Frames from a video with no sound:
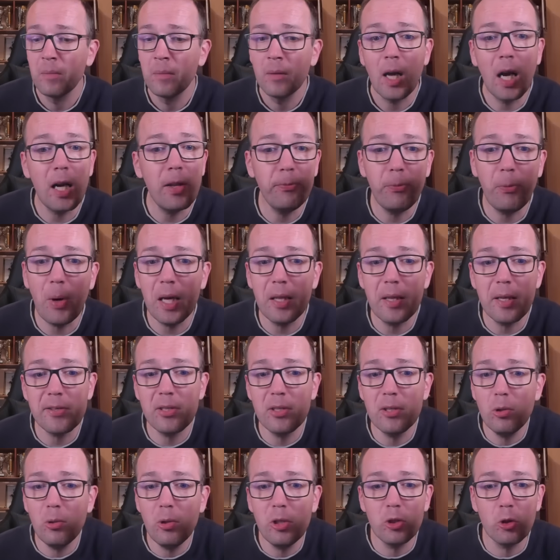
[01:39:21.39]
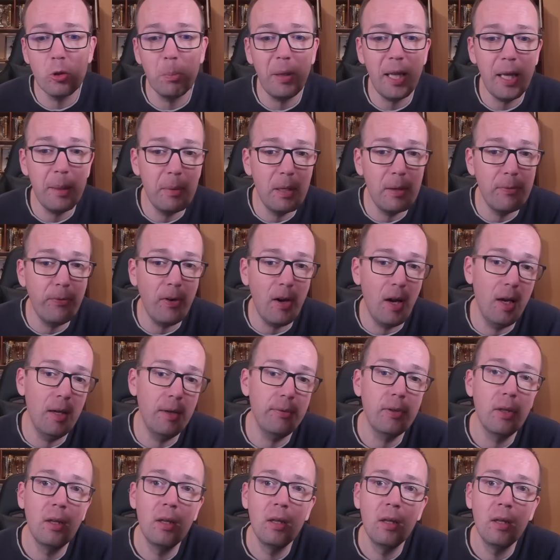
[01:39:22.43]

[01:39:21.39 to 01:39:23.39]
But if white doesn't do it, you play b5.